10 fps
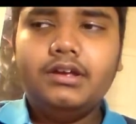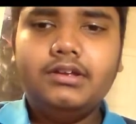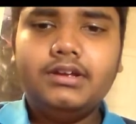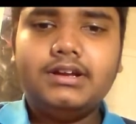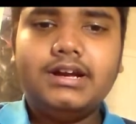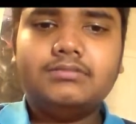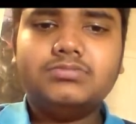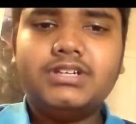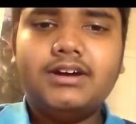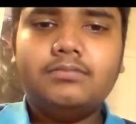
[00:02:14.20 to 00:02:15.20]
he
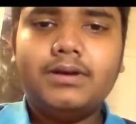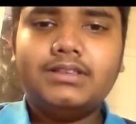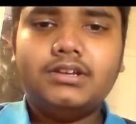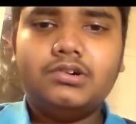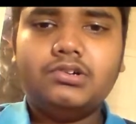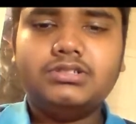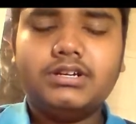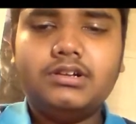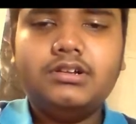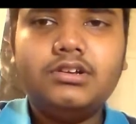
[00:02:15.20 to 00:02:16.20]
comes out, but the doors
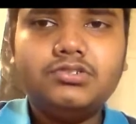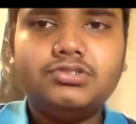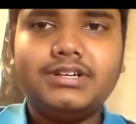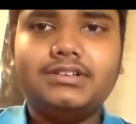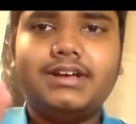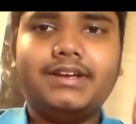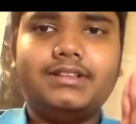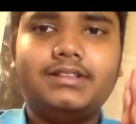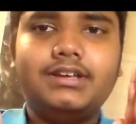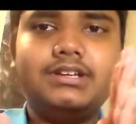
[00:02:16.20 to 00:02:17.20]
are closing
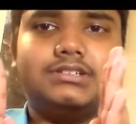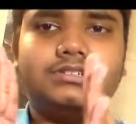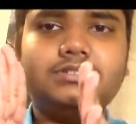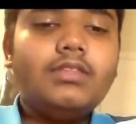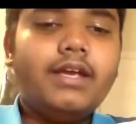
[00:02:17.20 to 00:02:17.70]
like this.